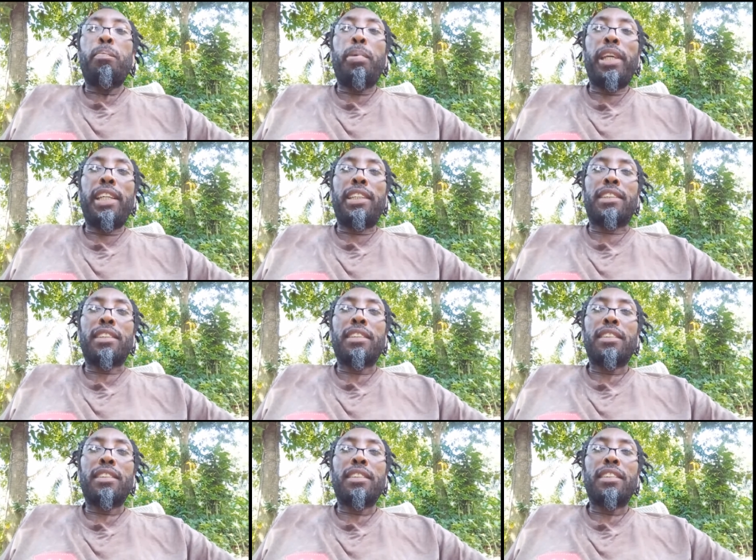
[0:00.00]
Peas.
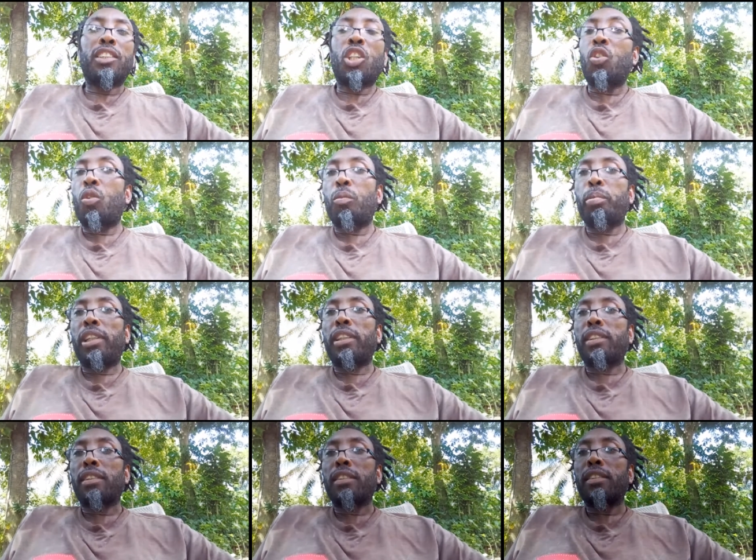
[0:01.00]
You know
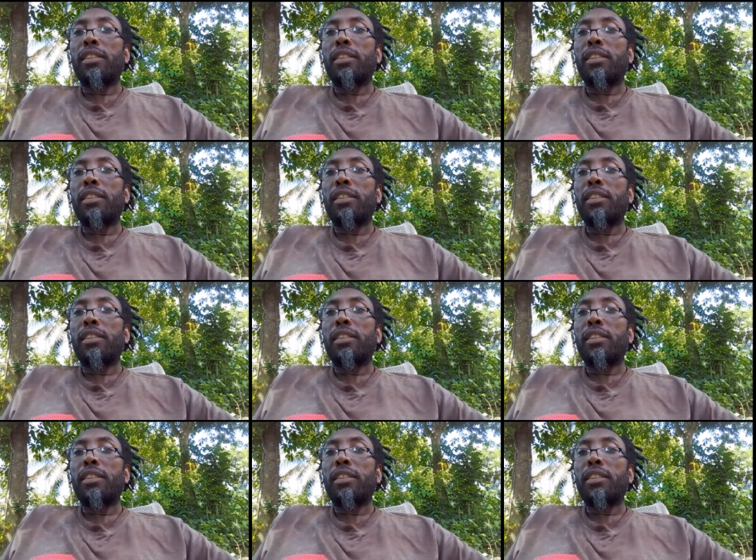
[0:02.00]
peas.